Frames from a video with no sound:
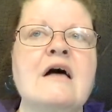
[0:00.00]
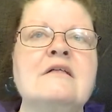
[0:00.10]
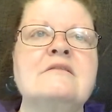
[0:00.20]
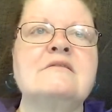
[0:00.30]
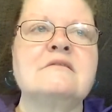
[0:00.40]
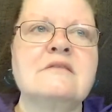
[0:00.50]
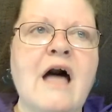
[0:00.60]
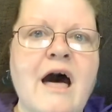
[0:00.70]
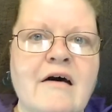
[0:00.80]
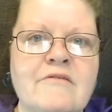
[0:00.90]

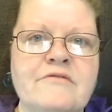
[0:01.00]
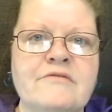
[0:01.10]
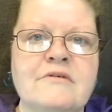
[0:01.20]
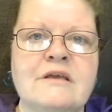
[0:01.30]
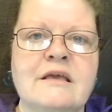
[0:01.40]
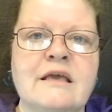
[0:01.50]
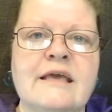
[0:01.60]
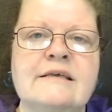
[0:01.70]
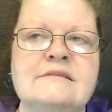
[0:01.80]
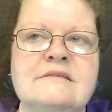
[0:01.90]
love
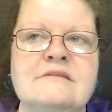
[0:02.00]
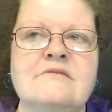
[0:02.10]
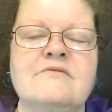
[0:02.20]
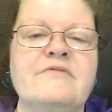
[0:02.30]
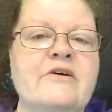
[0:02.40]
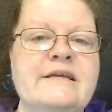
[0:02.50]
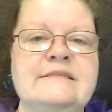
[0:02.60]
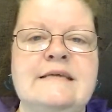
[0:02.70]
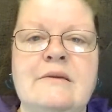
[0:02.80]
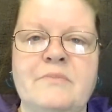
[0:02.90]
is very
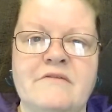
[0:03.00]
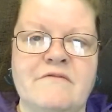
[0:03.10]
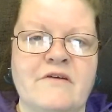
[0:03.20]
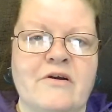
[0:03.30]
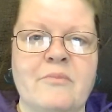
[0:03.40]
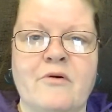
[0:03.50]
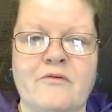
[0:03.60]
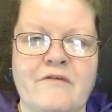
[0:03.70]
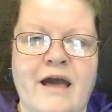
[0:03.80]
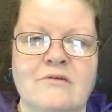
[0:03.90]
deep and very
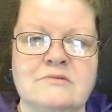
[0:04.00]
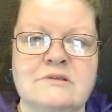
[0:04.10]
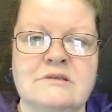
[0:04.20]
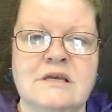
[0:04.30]
profound.